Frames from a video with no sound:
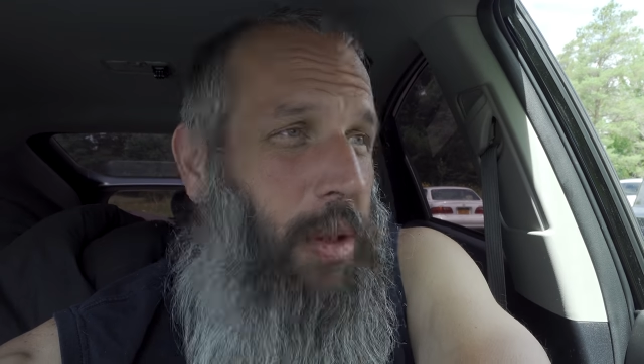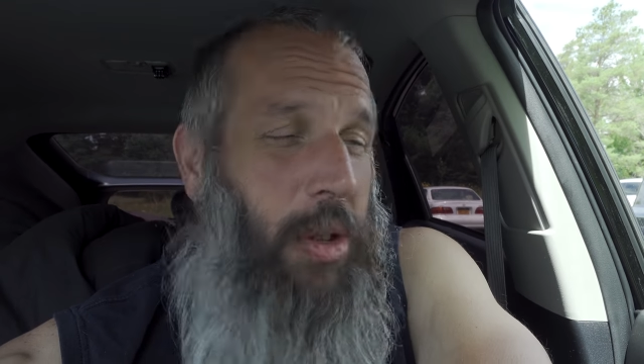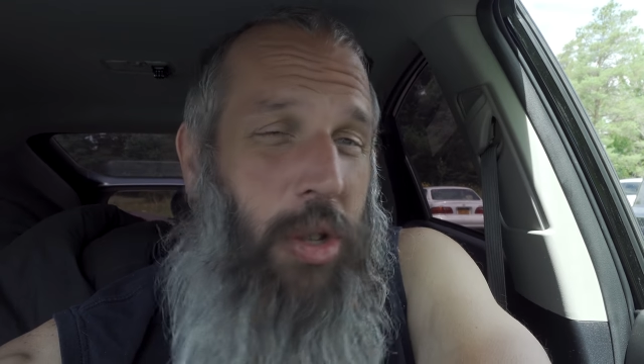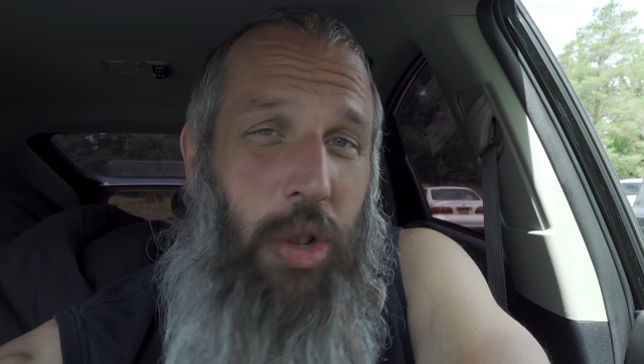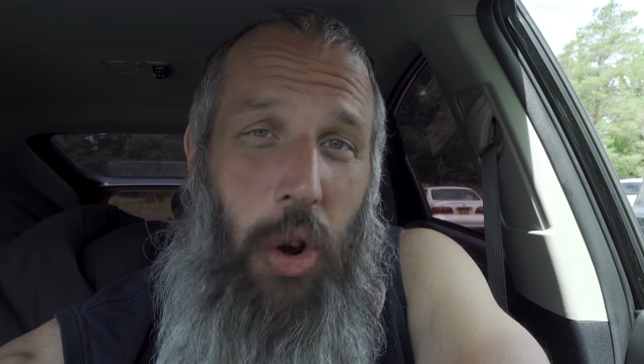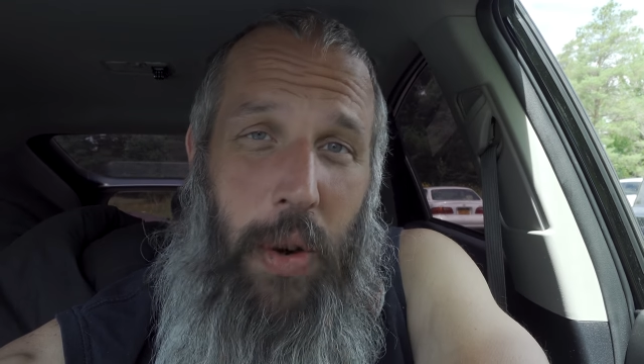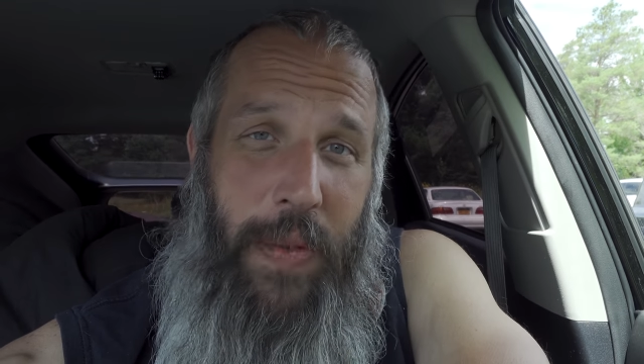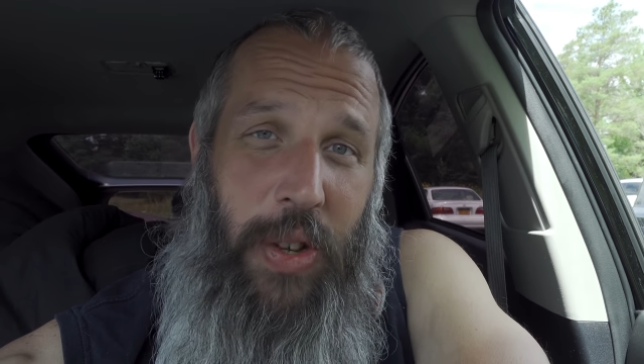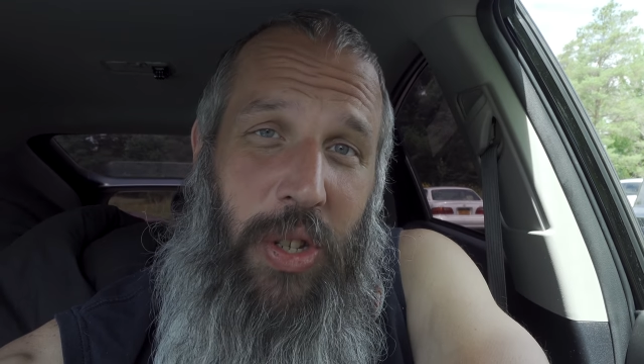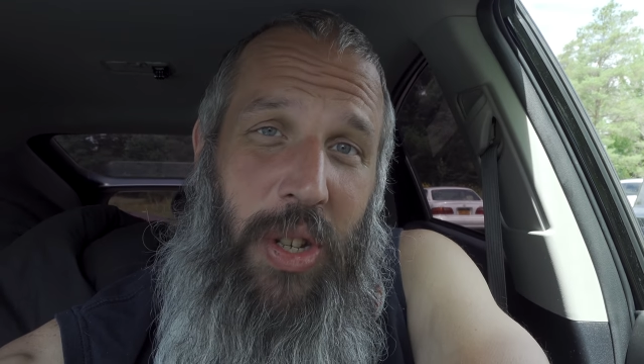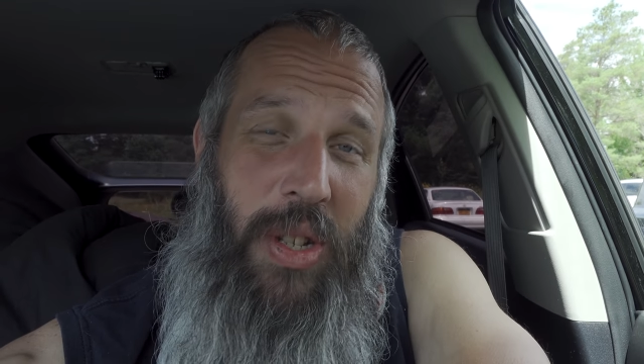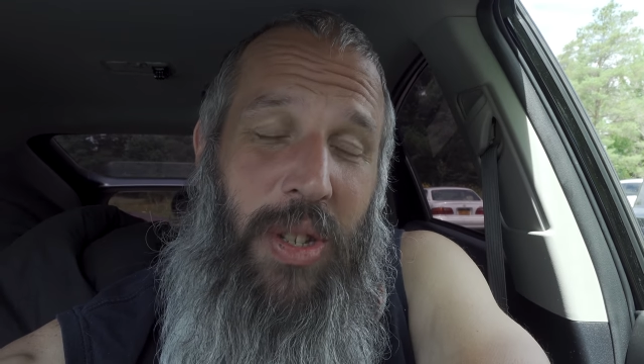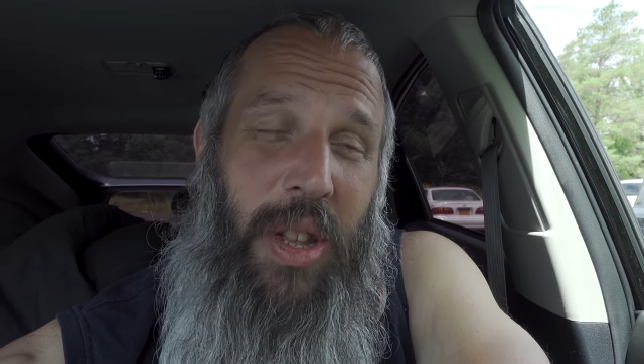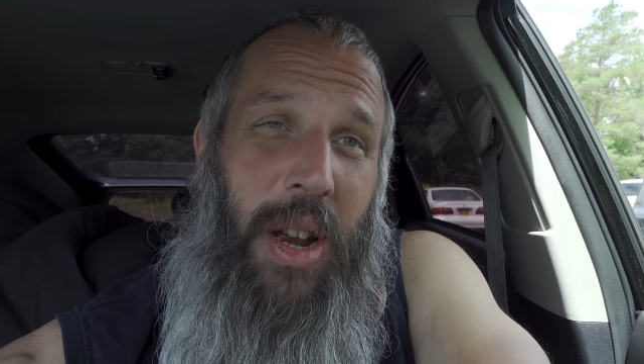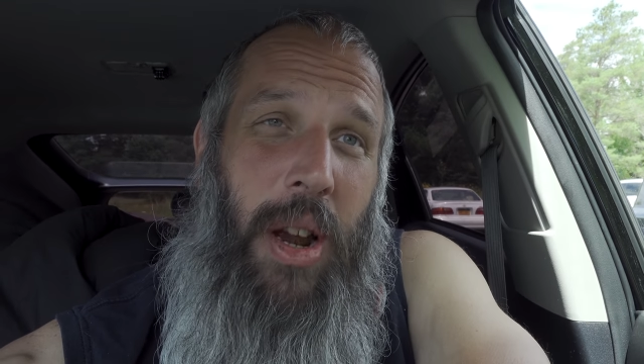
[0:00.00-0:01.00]
The service
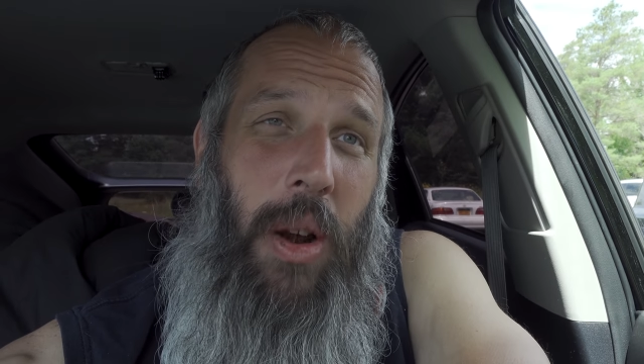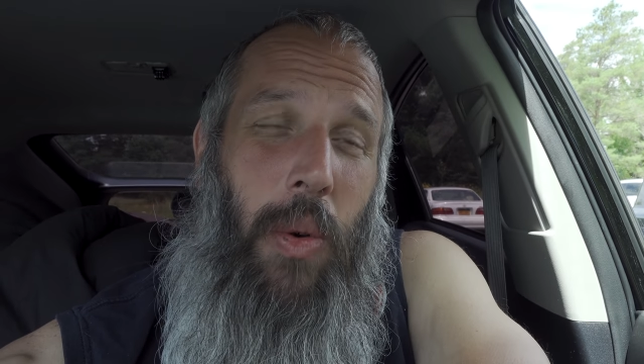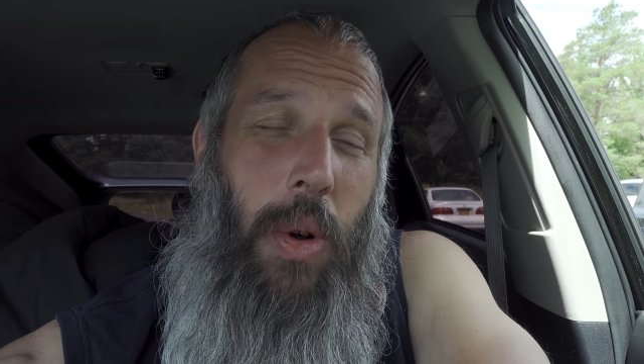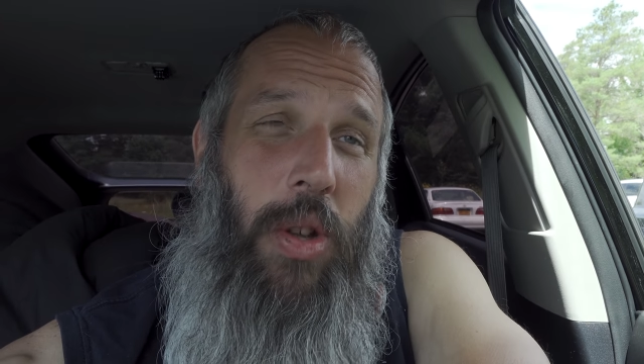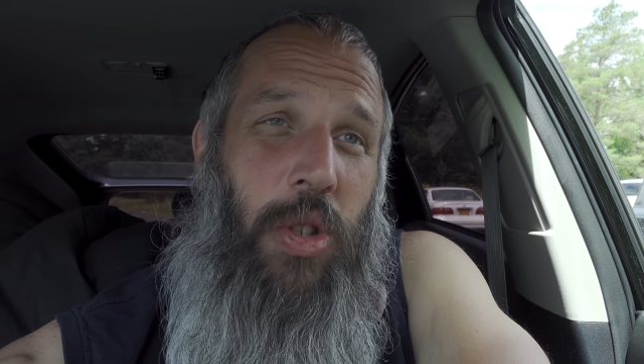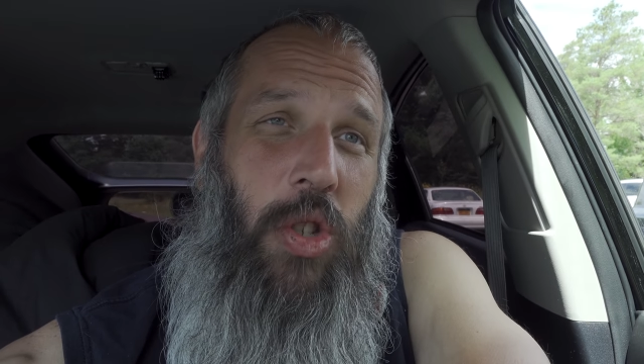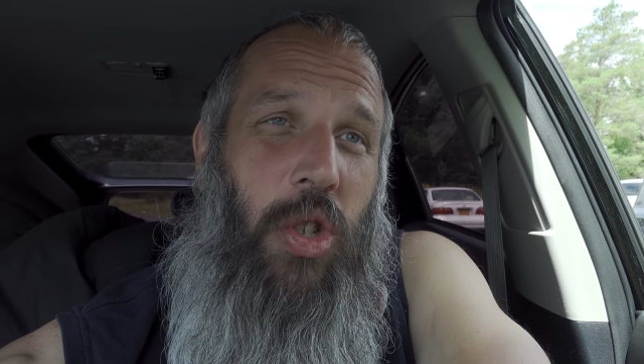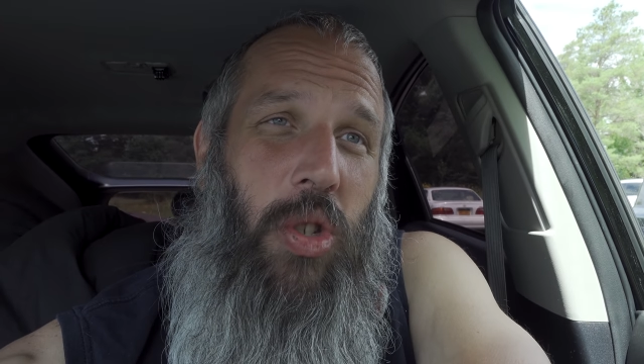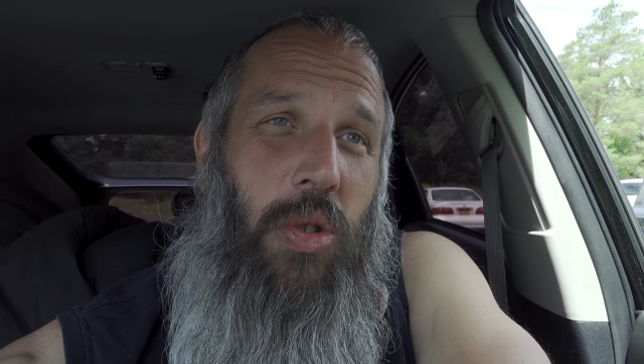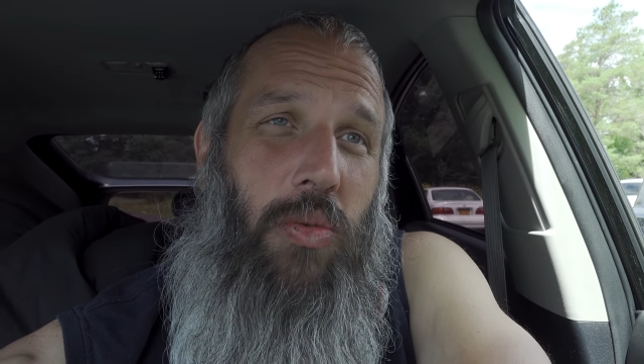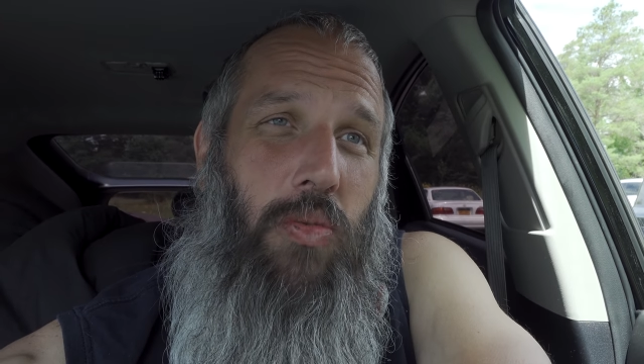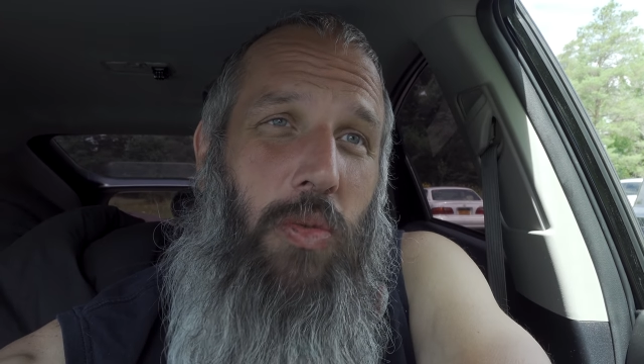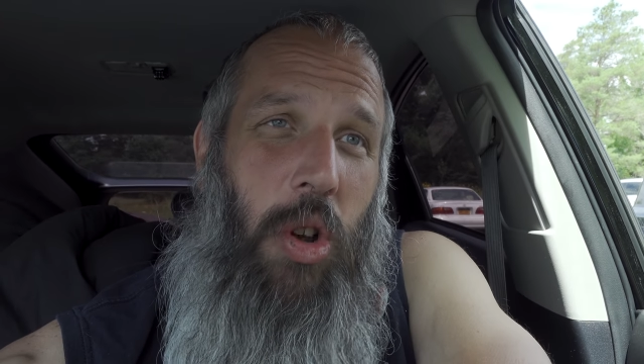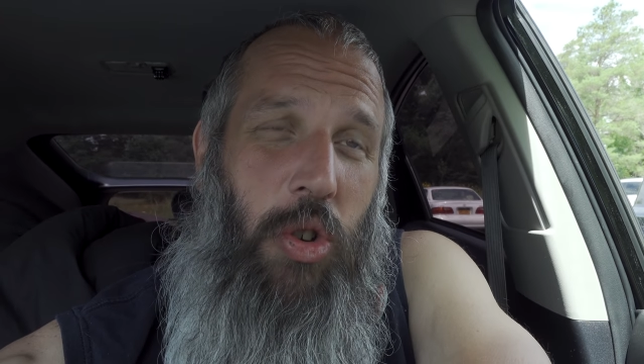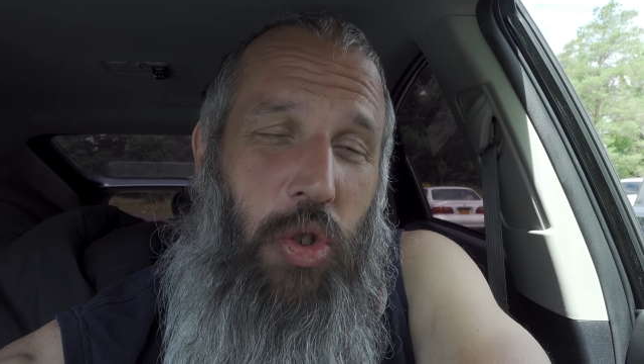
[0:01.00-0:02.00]
in there was
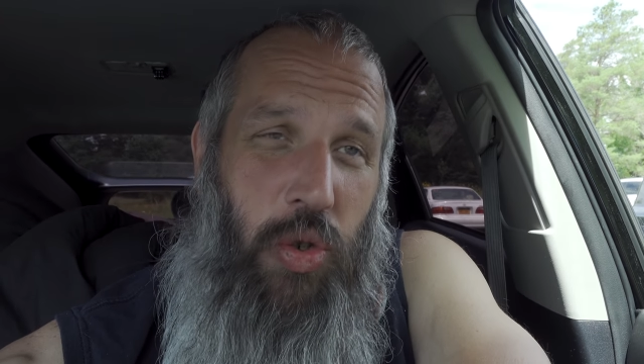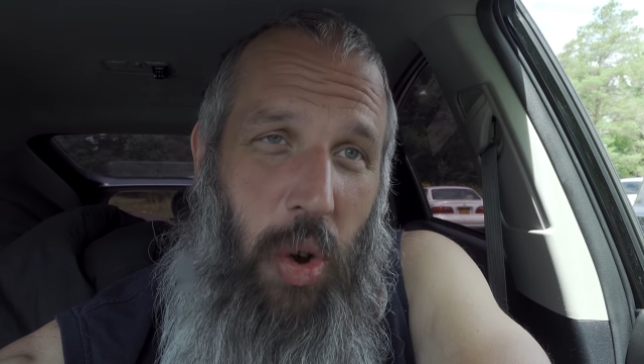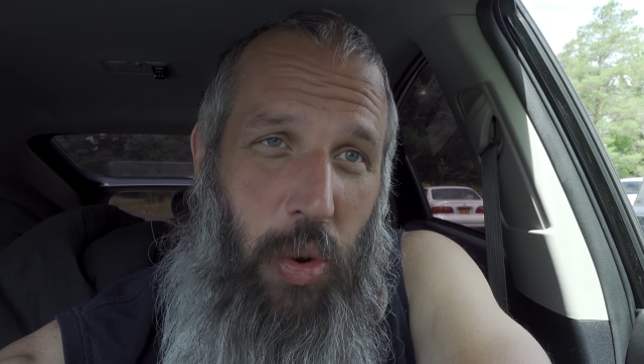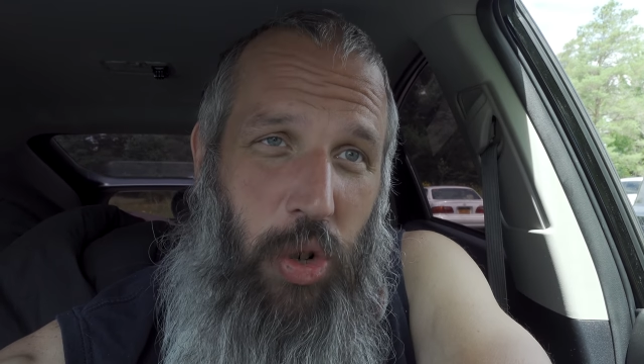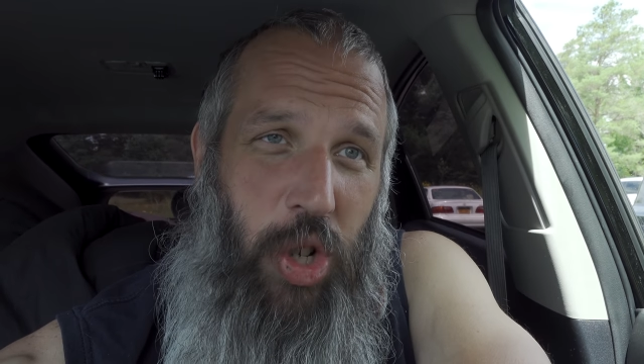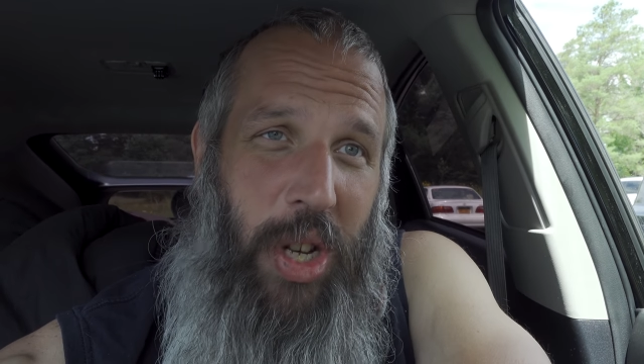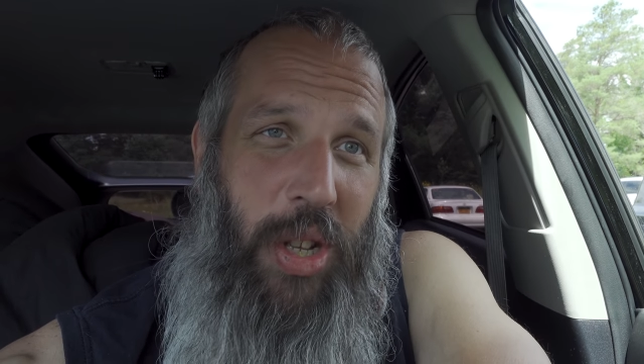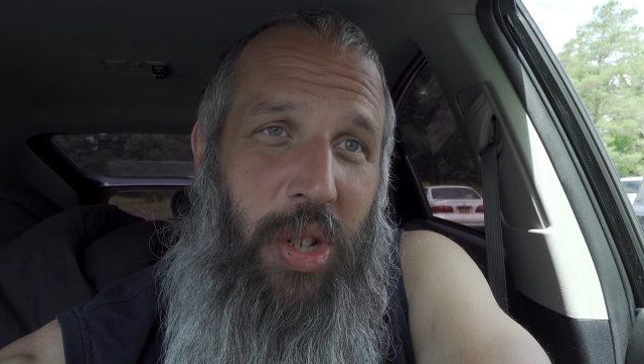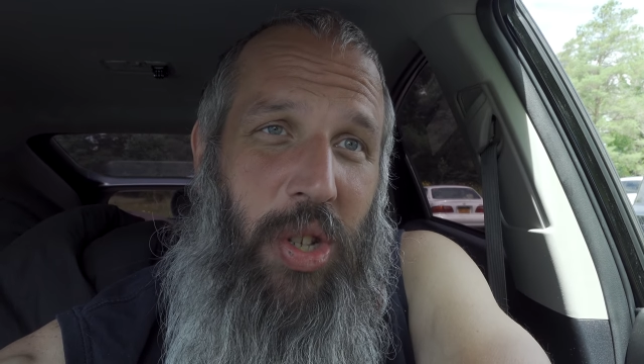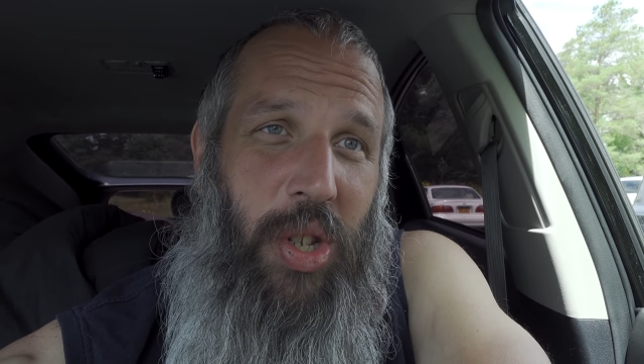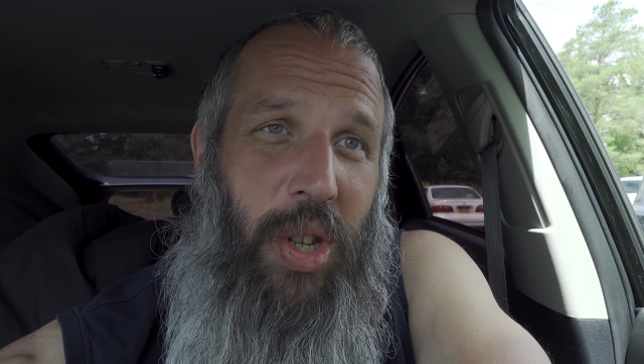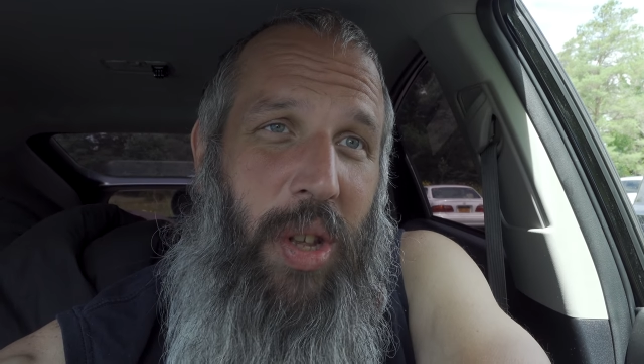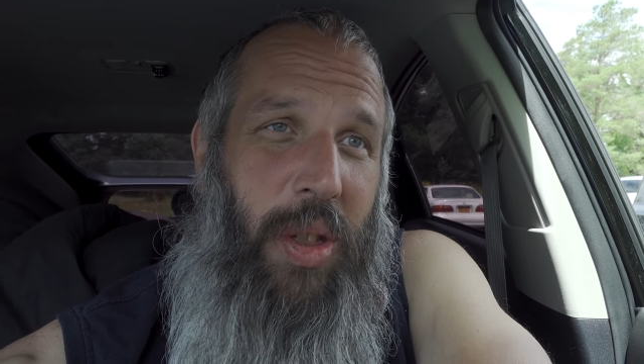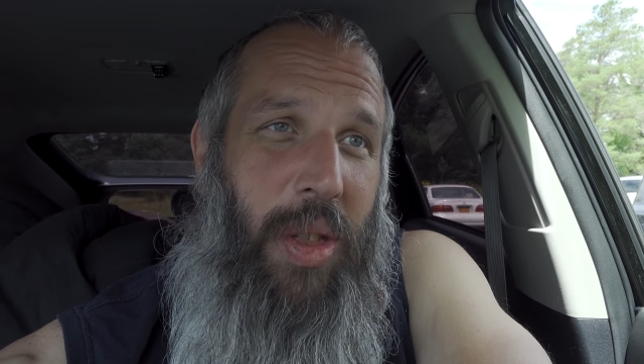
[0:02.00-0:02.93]
atrocious.